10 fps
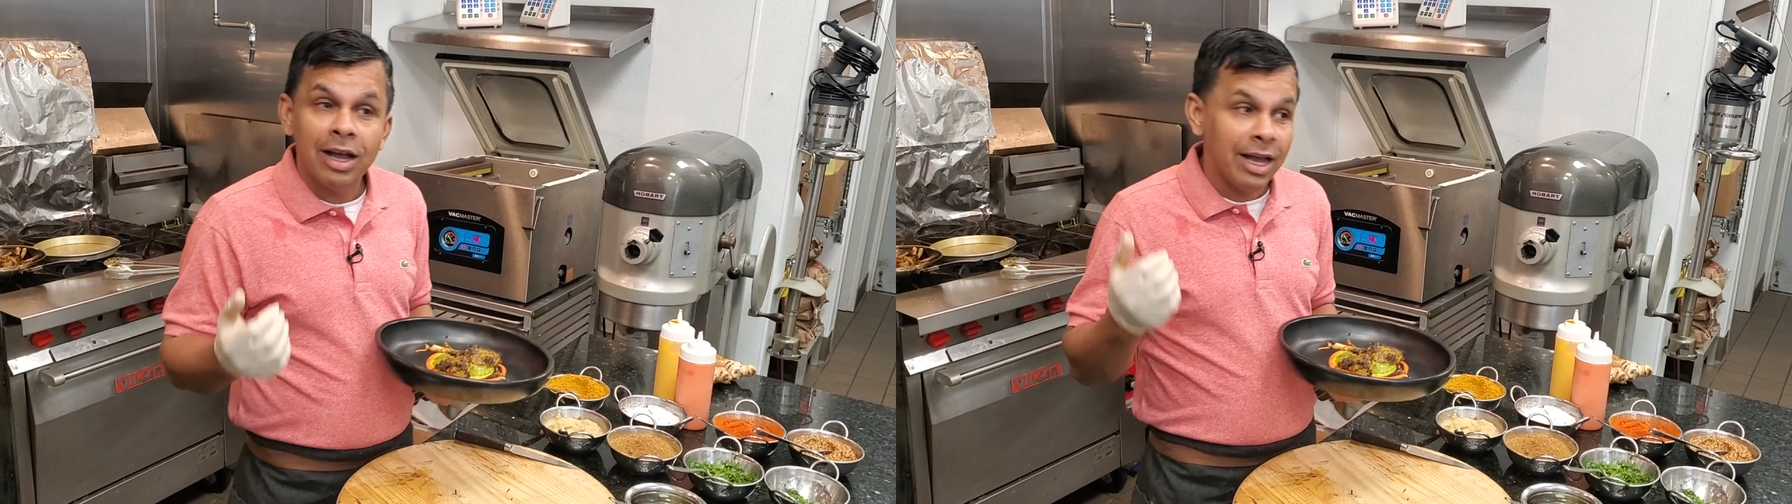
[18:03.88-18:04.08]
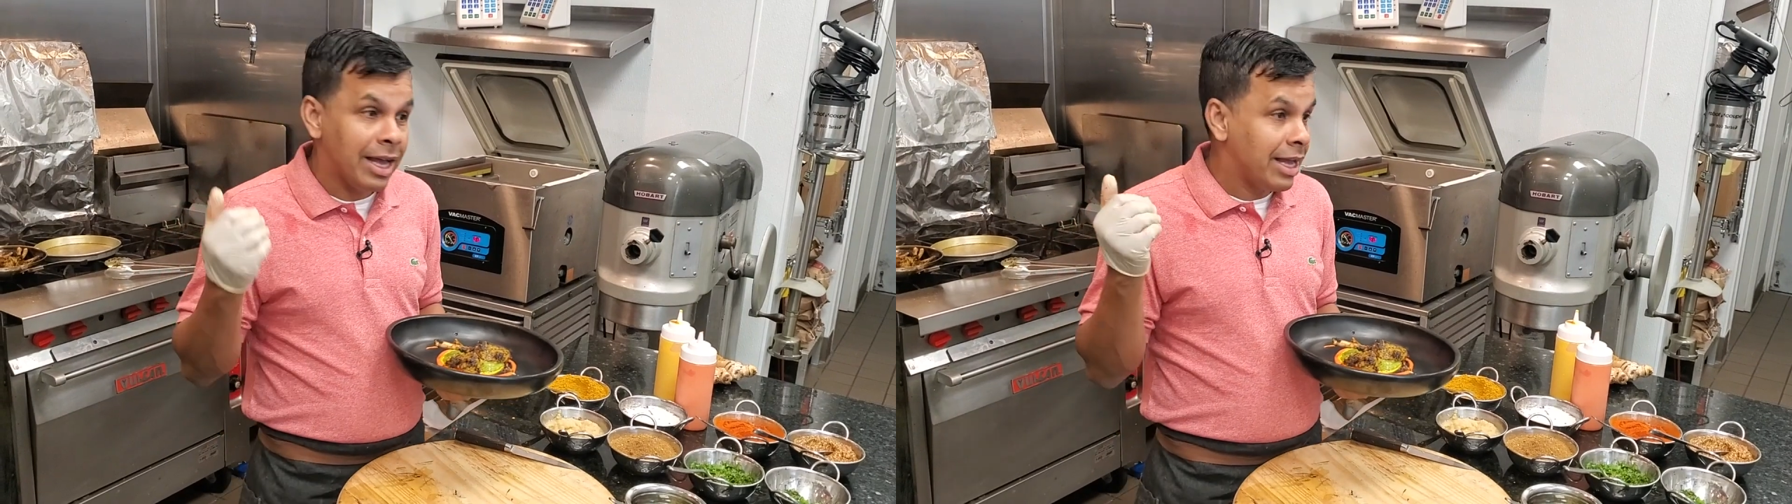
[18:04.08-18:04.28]

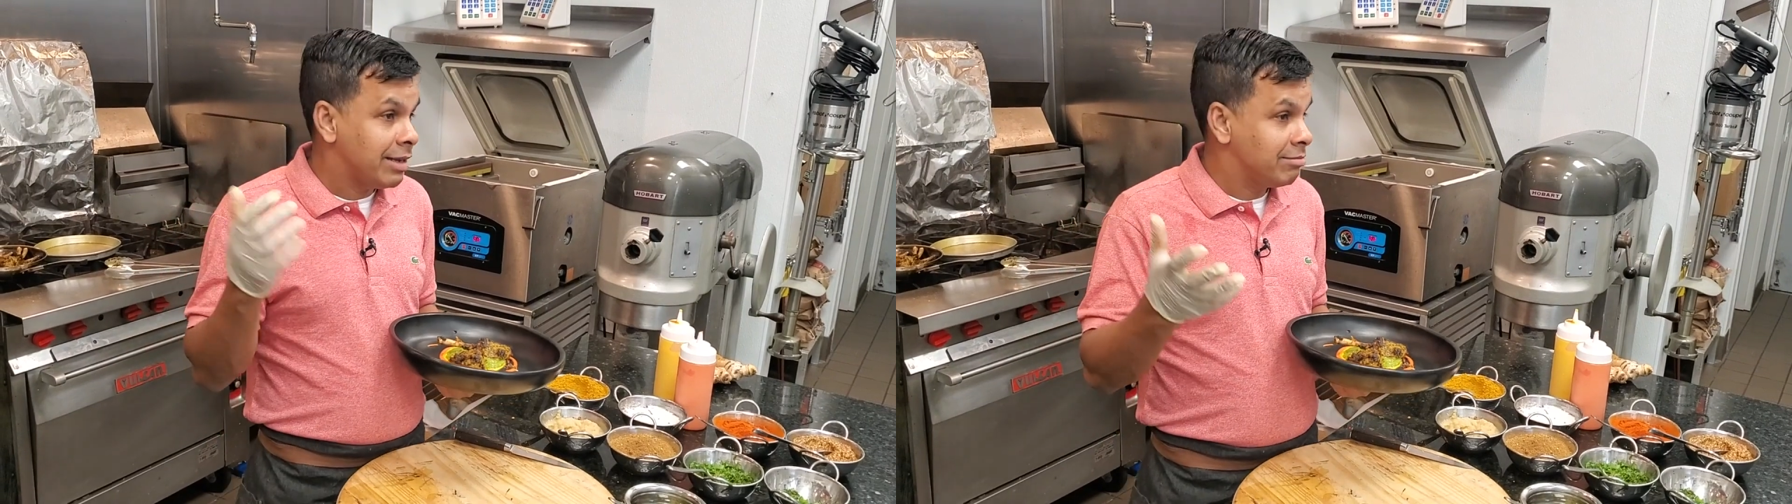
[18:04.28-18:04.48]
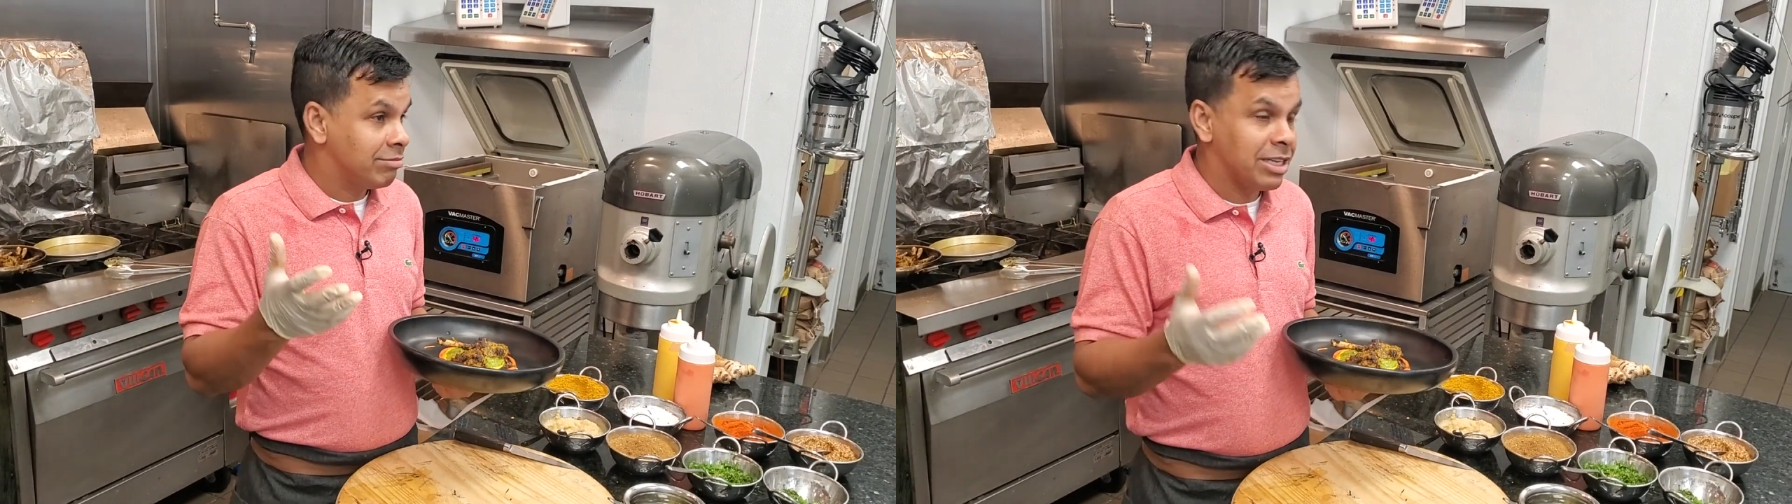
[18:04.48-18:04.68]

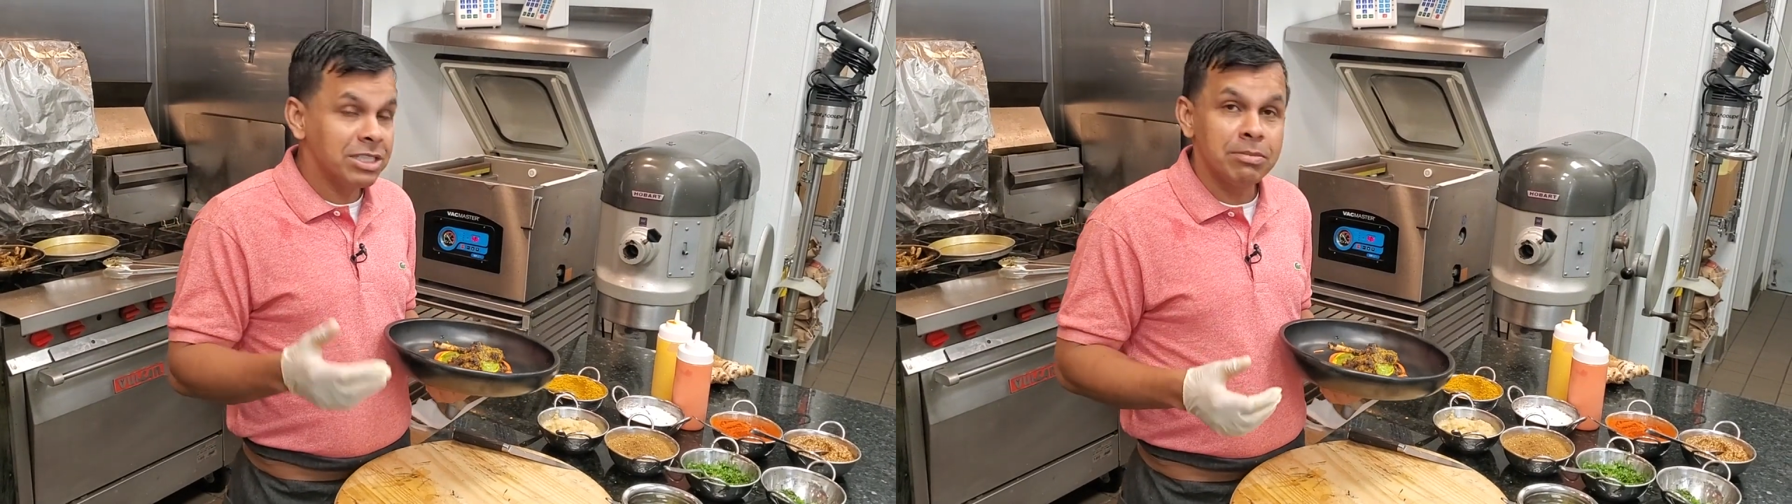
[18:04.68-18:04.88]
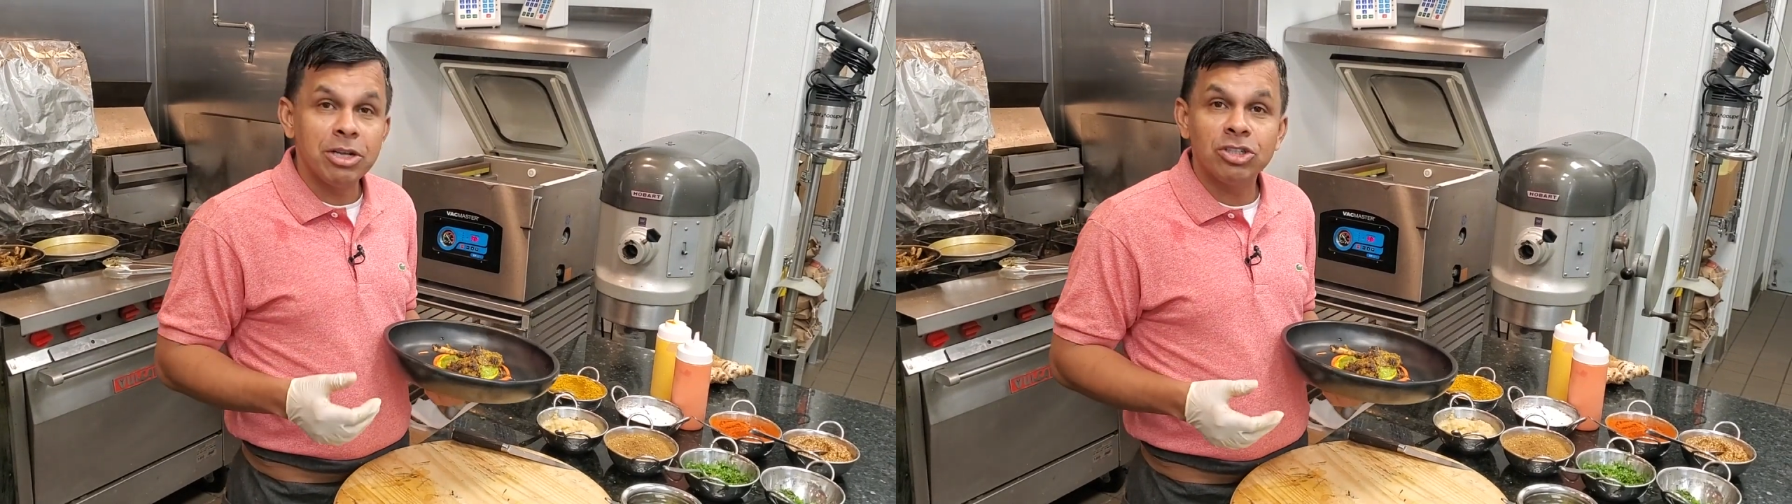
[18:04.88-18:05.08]
and that's
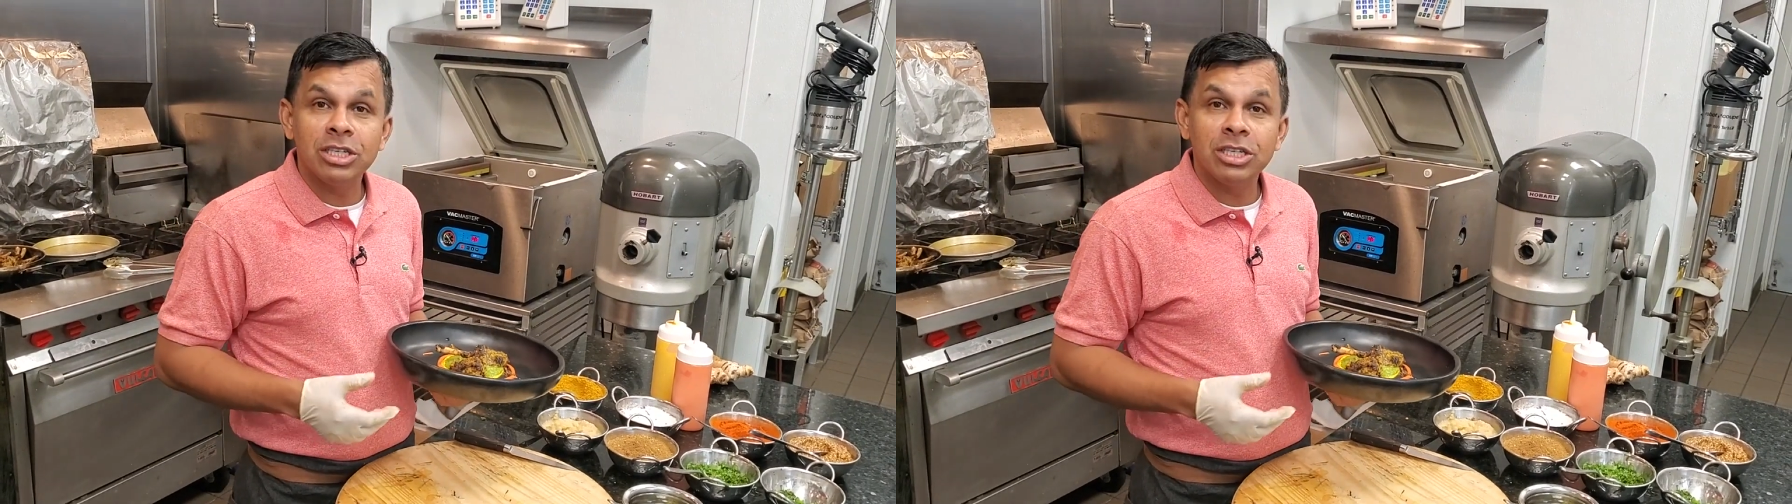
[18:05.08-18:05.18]
the best